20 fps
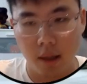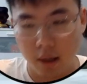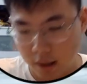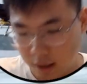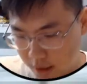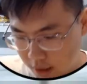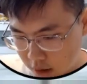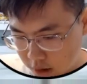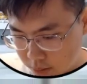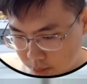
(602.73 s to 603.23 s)
her
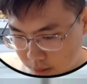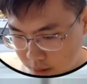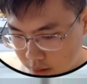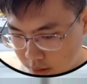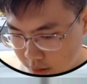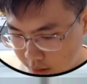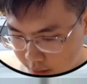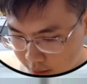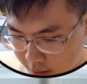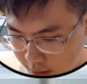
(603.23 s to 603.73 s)

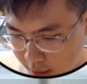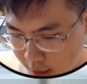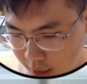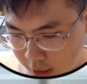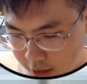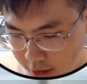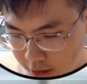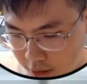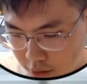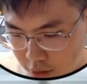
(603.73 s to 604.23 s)
husband,
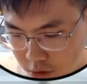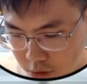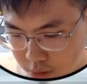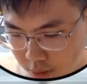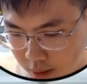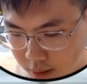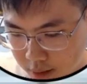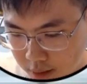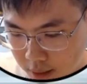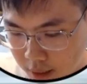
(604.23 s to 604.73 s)
and there was
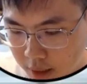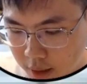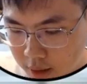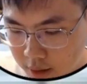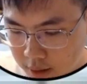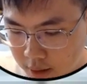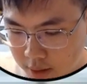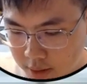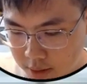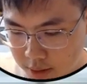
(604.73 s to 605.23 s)
one line
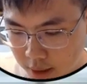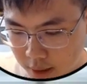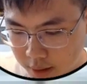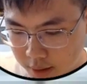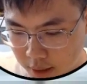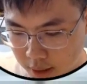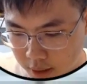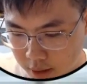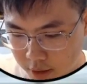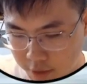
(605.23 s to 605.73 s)
saying
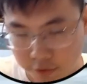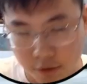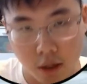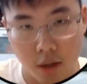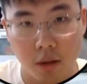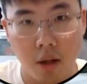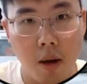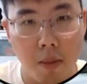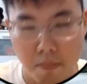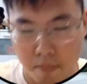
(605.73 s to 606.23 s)
that if you're
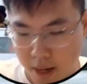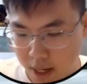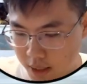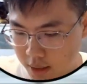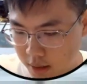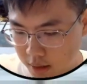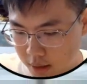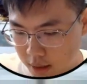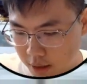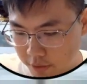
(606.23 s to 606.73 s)
not man
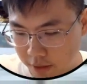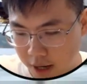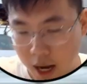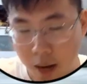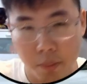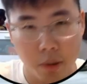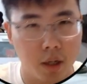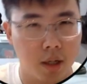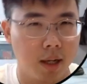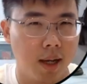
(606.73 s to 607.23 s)
enough,
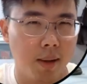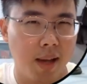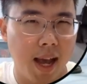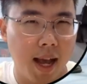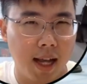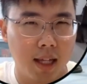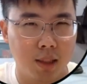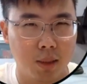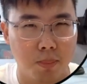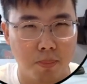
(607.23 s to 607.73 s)
I'm gonna
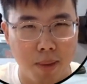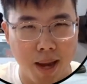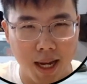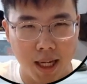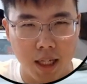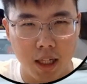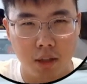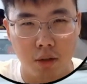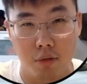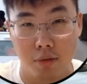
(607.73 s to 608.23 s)
ask
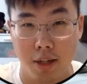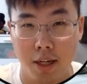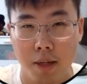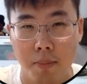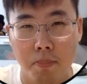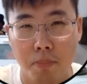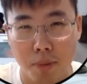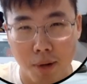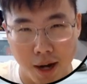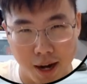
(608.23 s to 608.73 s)
Becky to
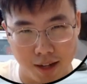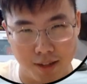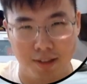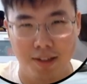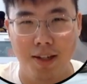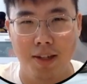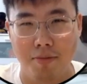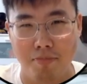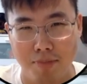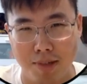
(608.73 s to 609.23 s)

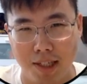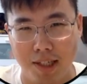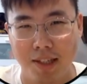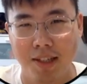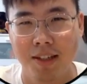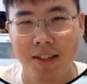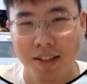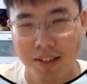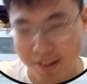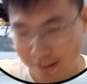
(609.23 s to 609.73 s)
impregnate me.
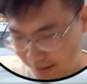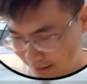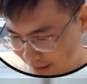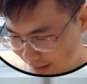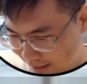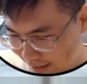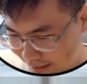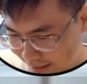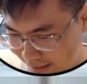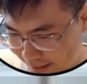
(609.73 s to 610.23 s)

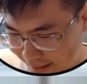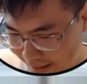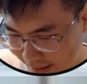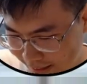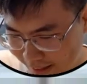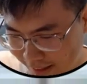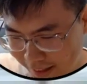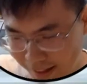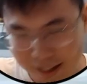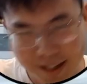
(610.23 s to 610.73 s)

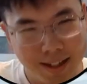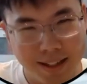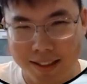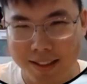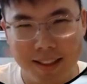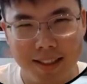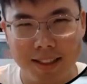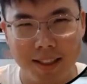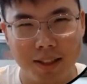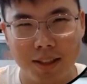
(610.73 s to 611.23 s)

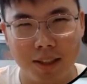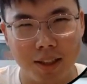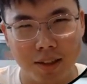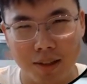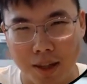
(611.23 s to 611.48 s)
This is the